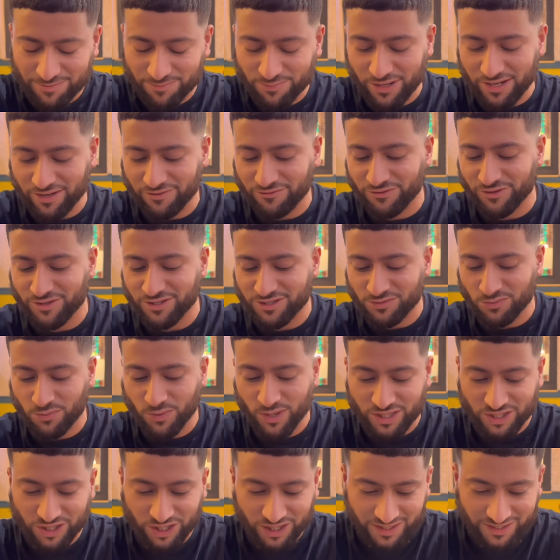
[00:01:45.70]
breakfast
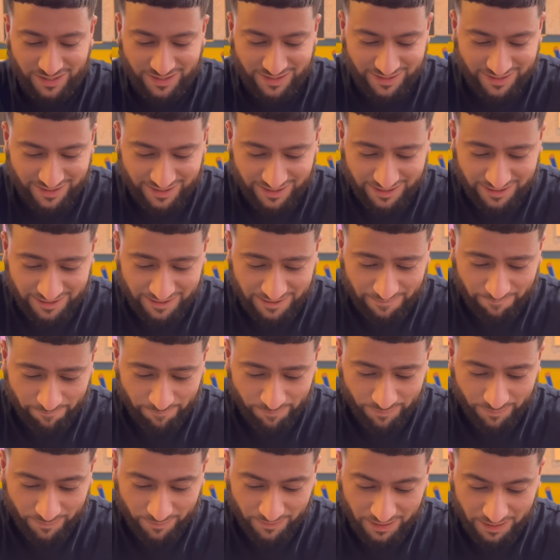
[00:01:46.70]
which is
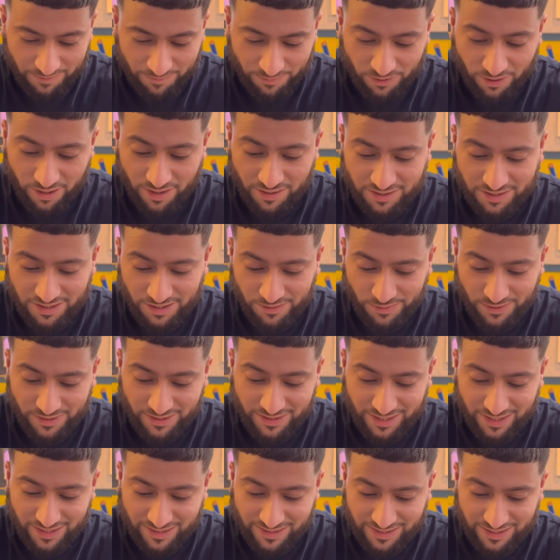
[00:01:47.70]
pranta with
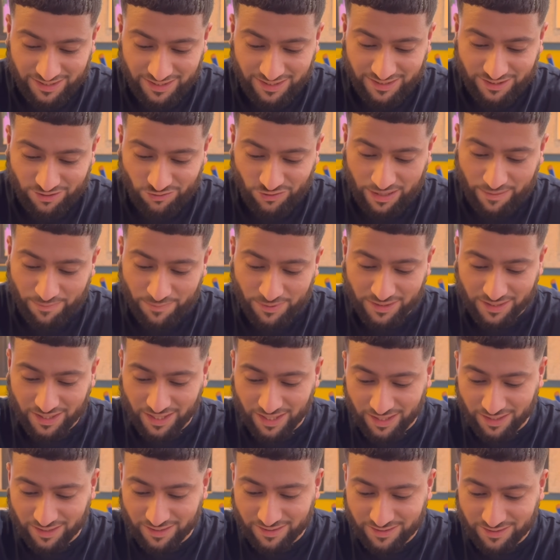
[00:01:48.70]
desi scrambled
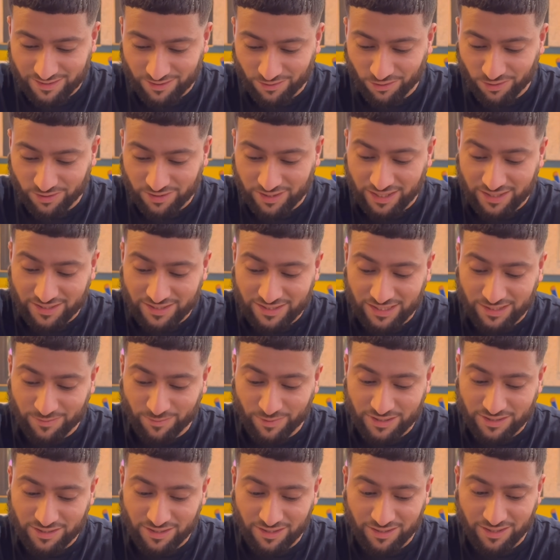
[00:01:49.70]
eggs, authentic
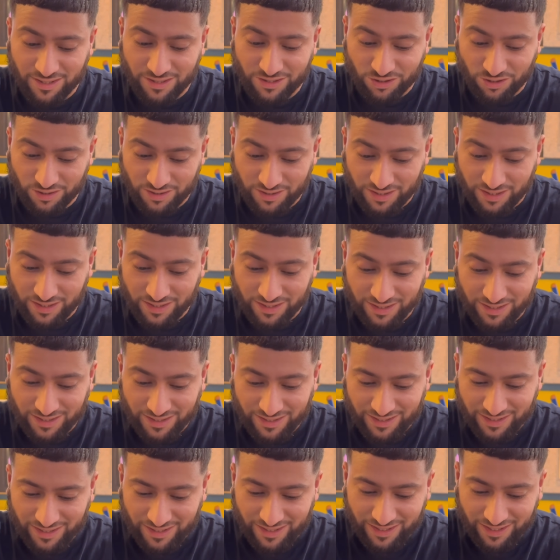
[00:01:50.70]
masala chane,
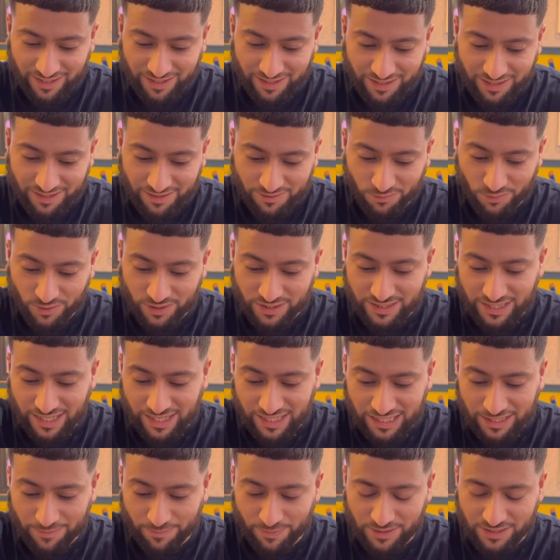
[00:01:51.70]
uh, with
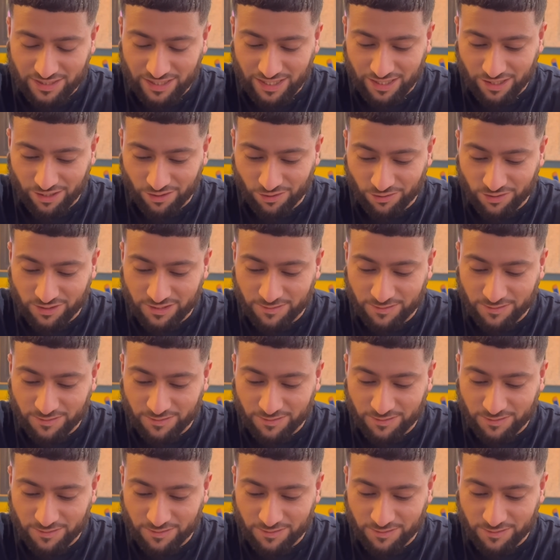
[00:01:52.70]
tangy potatoes,